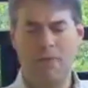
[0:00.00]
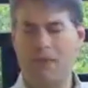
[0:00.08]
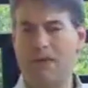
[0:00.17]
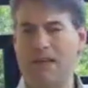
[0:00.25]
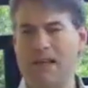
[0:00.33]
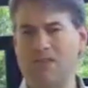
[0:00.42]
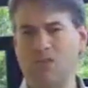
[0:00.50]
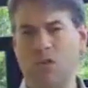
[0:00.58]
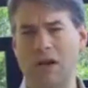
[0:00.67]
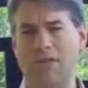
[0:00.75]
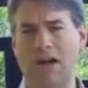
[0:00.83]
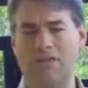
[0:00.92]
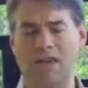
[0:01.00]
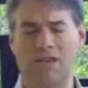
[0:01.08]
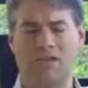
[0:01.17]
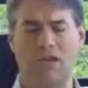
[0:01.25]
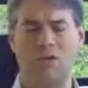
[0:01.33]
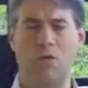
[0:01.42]
maybe it needs
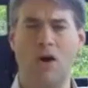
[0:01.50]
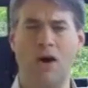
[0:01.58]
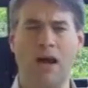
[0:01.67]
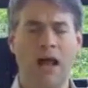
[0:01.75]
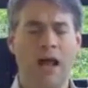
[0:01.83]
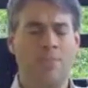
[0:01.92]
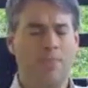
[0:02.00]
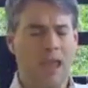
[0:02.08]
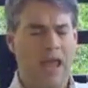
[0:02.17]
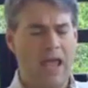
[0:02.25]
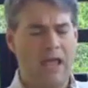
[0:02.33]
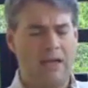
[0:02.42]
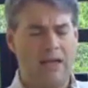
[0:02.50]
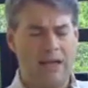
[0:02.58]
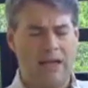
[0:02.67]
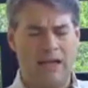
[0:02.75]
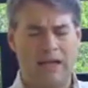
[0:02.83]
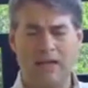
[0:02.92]
$25,000 in work. And
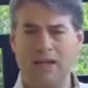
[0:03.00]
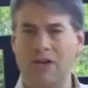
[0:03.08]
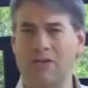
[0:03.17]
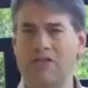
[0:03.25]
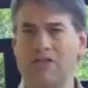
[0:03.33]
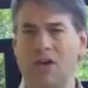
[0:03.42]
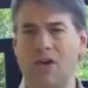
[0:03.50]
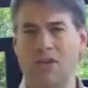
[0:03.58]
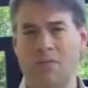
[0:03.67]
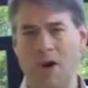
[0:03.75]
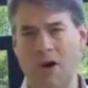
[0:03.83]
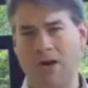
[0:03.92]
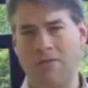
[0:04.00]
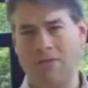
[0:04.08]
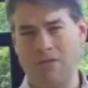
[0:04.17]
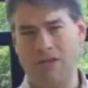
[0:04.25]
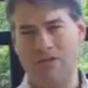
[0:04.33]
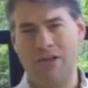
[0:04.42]
it's on the market
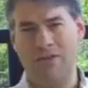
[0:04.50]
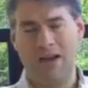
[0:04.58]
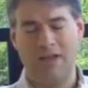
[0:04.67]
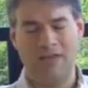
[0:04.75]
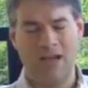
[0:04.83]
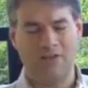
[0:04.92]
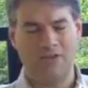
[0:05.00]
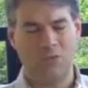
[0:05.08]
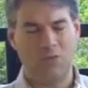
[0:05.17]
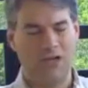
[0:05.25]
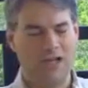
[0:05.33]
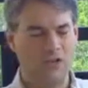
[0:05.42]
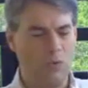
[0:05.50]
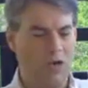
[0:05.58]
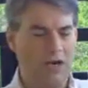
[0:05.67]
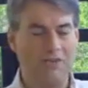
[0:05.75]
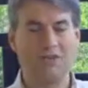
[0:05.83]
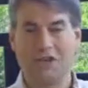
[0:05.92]
for $75,000. Well, guess
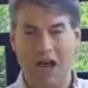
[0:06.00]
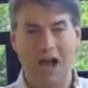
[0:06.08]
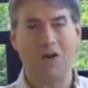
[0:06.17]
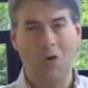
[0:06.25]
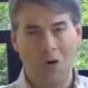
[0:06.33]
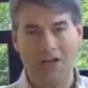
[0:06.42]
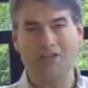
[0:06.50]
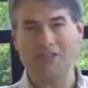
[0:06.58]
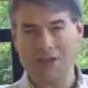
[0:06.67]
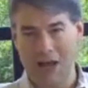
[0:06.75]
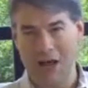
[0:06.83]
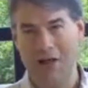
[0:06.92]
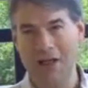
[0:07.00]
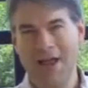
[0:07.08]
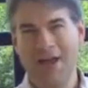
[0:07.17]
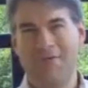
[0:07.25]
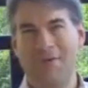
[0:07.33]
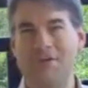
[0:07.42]
what? It's not going to sell
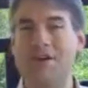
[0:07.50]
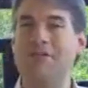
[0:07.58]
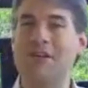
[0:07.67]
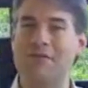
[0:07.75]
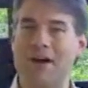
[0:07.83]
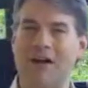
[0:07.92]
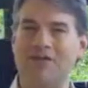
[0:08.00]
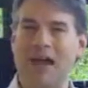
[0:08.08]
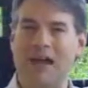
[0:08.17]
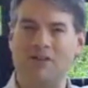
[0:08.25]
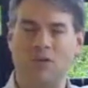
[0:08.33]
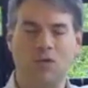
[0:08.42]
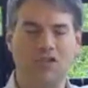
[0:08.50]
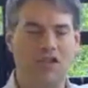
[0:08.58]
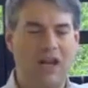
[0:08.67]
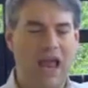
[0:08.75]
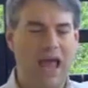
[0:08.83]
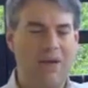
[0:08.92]
for $75,000. What's
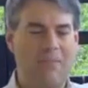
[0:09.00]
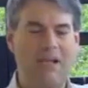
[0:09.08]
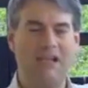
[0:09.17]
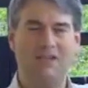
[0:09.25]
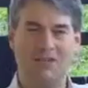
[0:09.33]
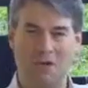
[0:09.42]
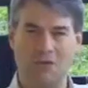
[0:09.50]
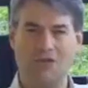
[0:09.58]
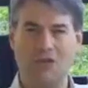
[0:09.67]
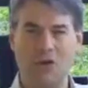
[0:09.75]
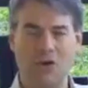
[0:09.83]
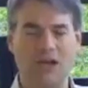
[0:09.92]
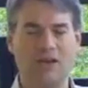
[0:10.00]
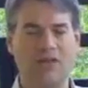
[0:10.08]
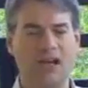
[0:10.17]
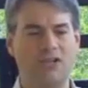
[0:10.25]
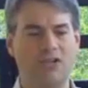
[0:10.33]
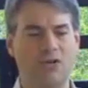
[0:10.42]
going to happen is those 30
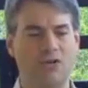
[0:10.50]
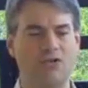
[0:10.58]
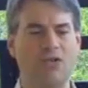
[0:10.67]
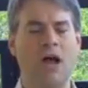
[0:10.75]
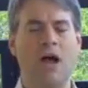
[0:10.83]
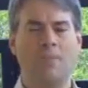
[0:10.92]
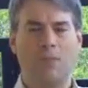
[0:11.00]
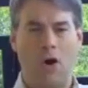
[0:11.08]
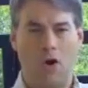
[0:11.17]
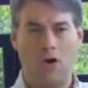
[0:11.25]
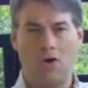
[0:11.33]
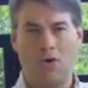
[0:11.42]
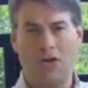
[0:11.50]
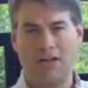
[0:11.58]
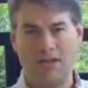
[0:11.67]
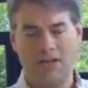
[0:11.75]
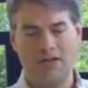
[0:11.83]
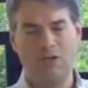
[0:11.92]
investors are all going
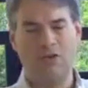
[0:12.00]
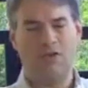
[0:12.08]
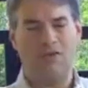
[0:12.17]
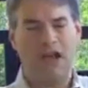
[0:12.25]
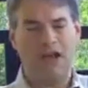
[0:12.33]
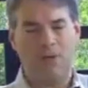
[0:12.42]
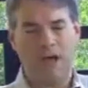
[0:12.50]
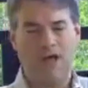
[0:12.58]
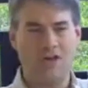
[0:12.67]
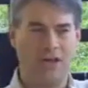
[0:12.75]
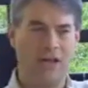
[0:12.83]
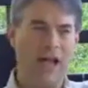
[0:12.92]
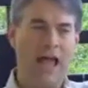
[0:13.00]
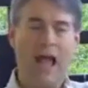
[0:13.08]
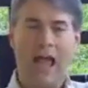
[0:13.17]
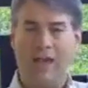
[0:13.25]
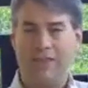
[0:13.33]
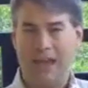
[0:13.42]
to do their evaluation,
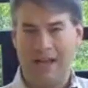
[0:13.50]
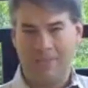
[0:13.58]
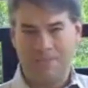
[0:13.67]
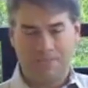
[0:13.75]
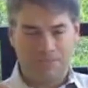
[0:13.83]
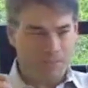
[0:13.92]
and then